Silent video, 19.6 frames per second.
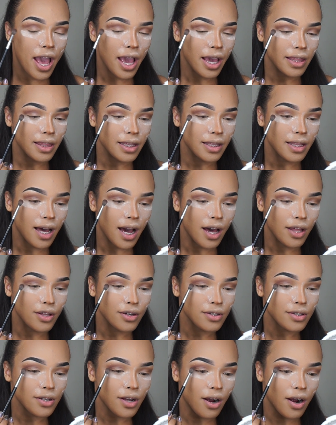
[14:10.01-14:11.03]
and then the
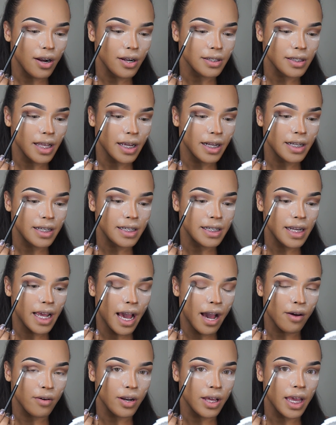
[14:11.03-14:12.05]
other scars like
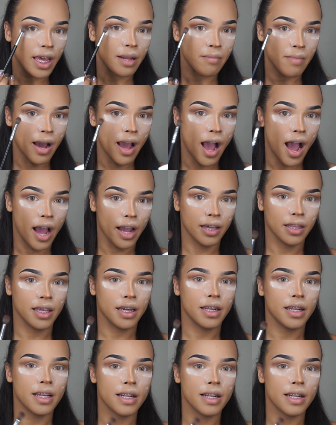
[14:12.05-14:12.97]
down in my eyelid.